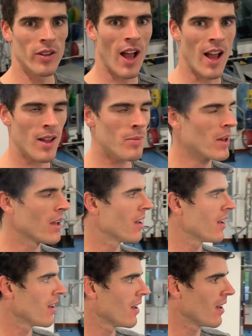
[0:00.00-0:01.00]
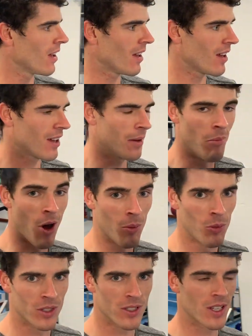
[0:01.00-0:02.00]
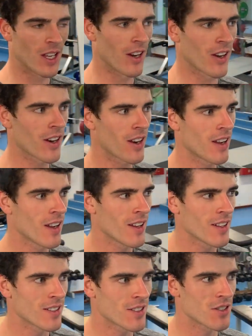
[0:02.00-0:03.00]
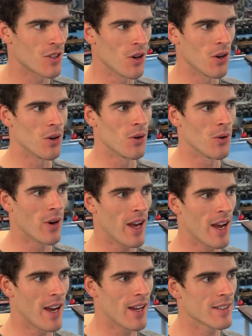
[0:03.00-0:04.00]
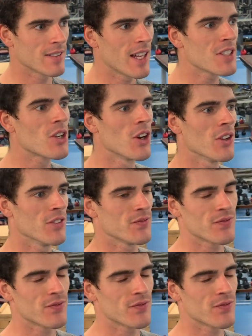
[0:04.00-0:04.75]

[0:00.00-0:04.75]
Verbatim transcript: time. Mum wasn't here. So that's cool.